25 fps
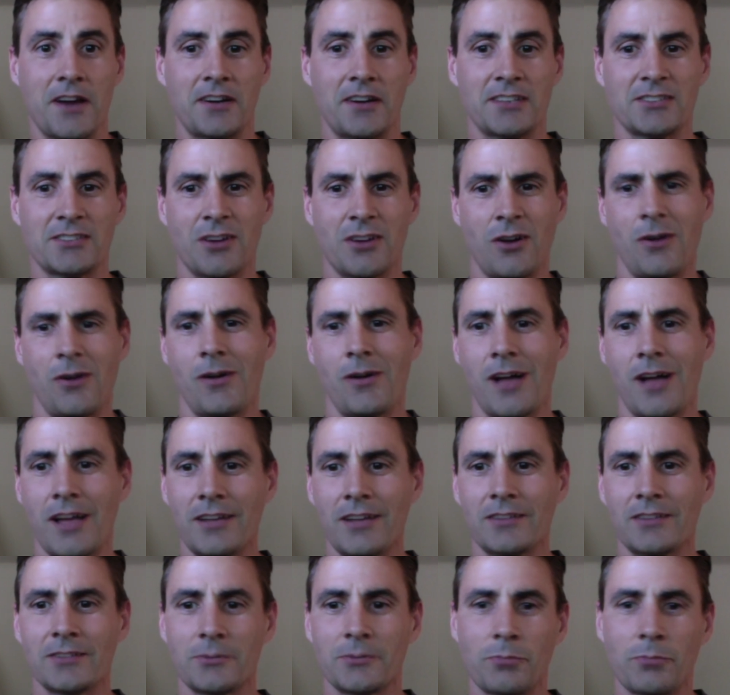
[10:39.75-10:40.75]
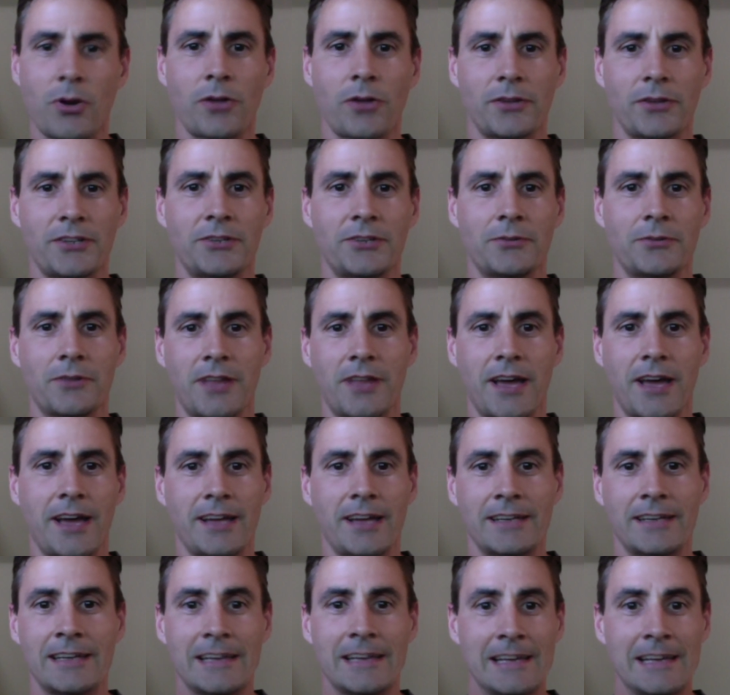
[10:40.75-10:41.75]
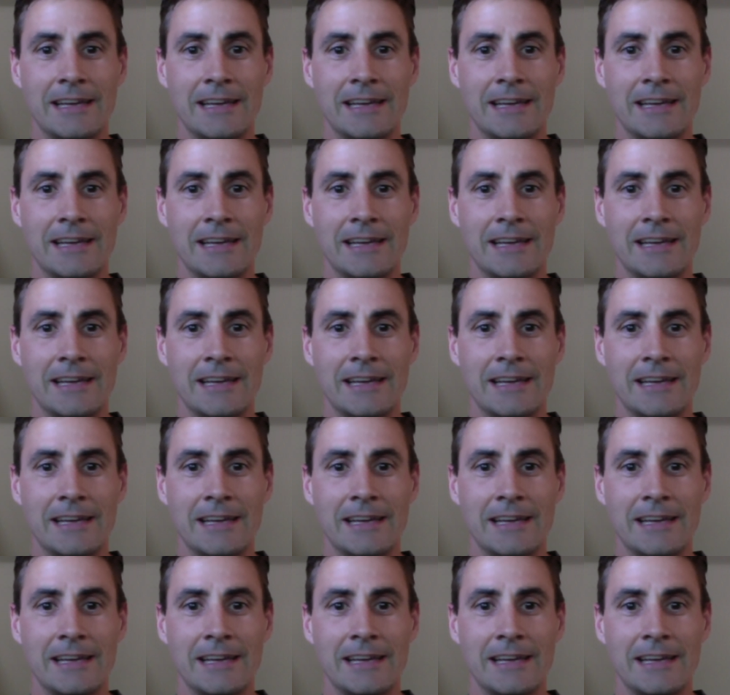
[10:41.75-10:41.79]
And he's all, oh, I could probably do that.